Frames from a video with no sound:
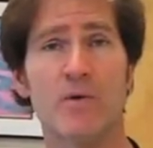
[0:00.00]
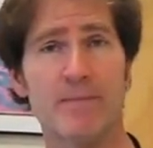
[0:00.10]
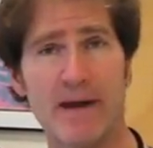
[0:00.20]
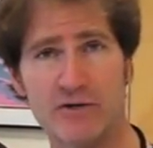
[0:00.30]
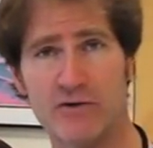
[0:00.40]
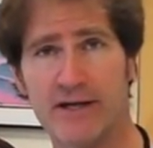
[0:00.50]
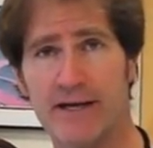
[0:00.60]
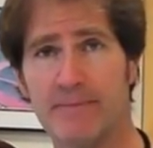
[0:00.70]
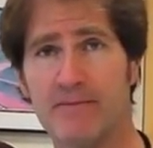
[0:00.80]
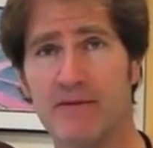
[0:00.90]
with a measuring
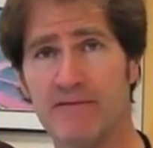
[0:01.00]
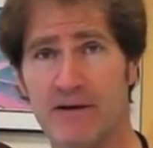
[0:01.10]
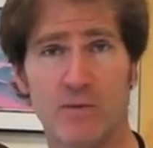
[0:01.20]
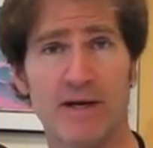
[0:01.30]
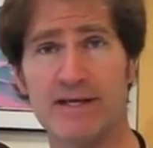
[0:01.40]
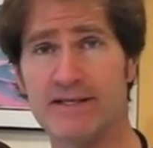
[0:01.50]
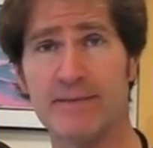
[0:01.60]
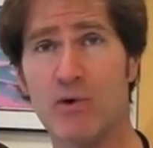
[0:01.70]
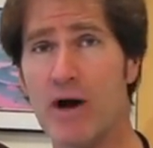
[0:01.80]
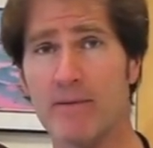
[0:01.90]
cup if anyone has
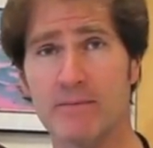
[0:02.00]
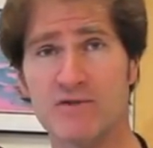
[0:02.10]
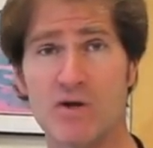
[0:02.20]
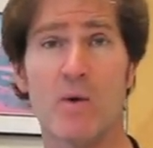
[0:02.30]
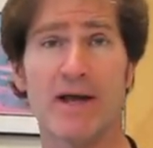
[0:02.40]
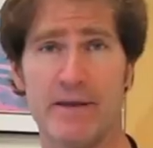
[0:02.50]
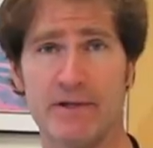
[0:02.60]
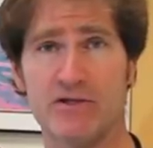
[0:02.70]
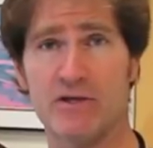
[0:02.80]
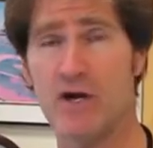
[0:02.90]
any problems knowing how
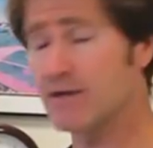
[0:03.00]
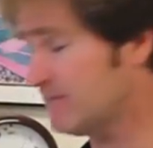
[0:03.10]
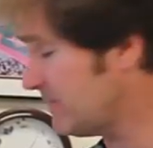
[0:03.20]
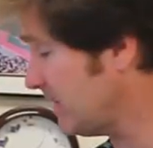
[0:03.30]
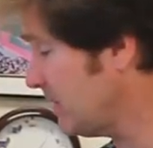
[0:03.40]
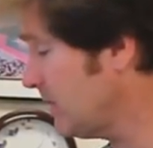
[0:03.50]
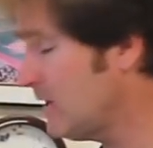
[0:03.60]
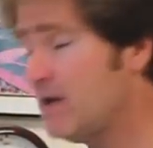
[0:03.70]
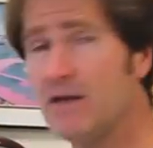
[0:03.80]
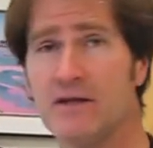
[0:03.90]
much the dog to feed,
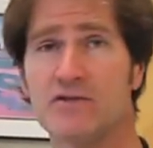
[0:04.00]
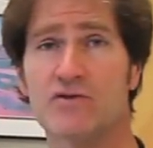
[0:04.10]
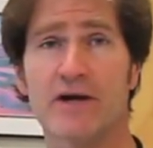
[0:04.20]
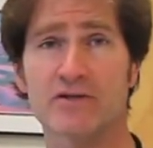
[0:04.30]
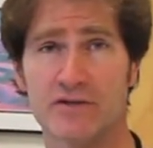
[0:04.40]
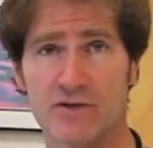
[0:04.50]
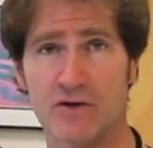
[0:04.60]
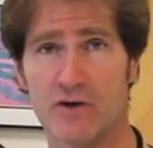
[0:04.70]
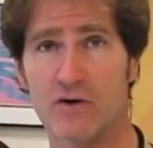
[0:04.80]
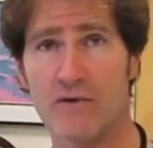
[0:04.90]
and the instructions
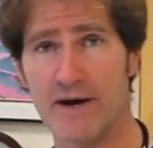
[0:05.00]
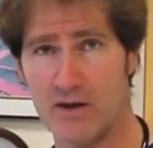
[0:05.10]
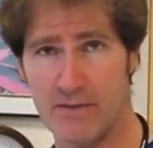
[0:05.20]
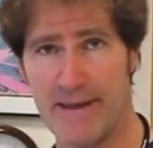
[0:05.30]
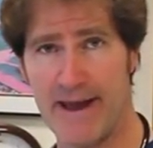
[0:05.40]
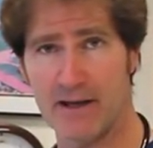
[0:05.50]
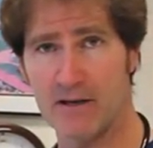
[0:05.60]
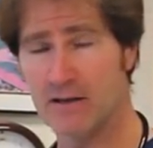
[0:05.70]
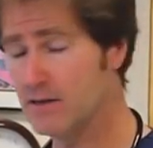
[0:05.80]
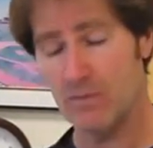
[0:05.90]
are, are right on the back.
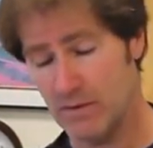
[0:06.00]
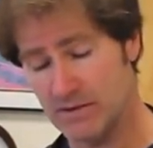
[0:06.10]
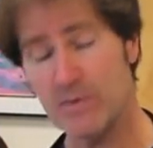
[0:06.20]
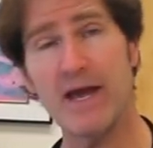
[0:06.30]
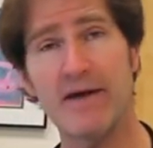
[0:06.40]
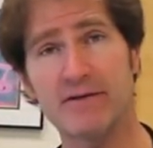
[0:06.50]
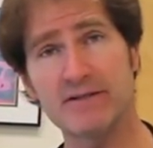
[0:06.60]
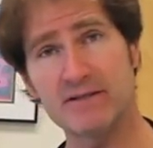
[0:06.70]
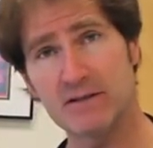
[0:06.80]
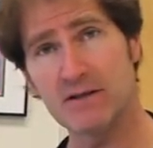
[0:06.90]
Once we have
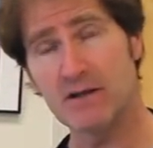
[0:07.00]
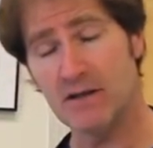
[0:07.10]
his